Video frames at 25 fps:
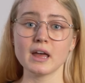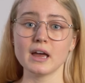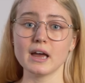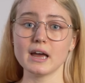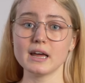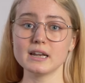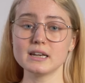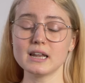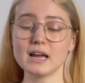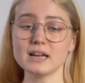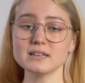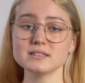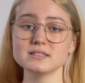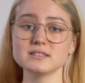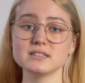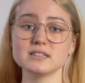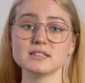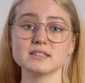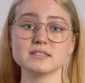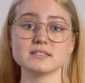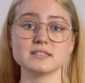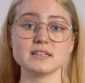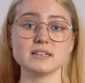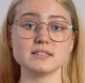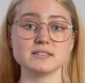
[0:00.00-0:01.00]
In last
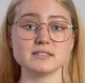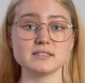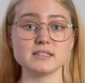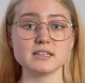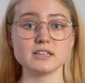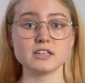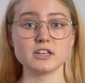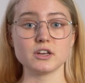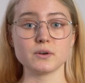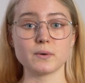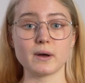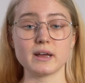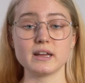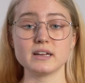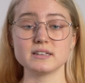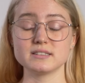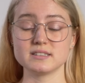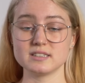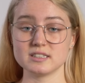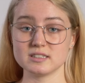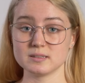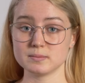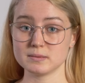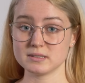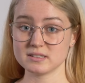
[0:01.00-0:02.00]
year's NCEA
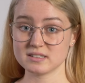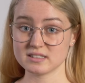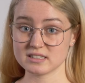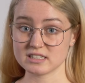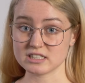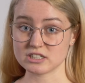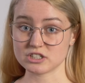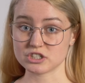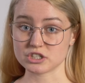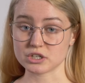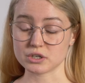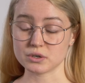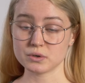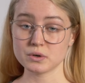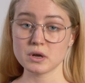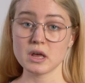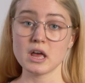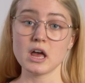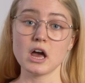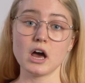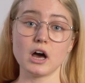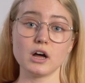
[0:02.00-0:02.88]
assessment schedule,